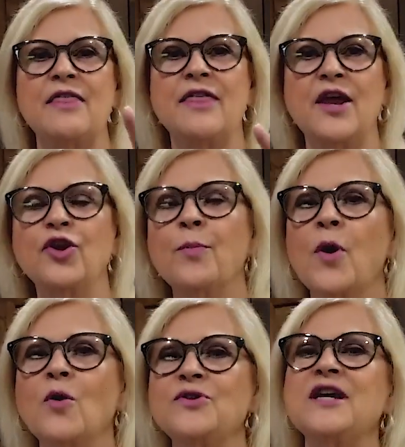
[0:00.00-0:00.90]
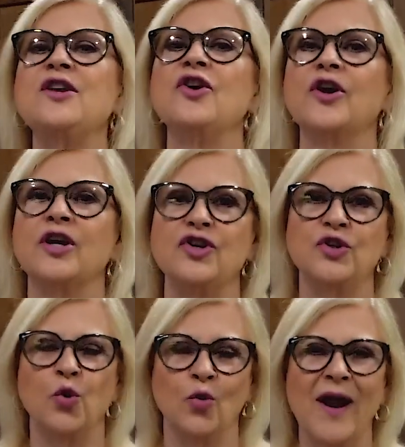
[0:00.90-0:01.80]
then your protein you're going to
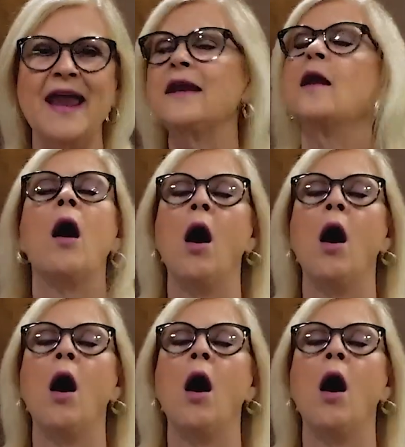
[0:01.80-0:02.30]
do great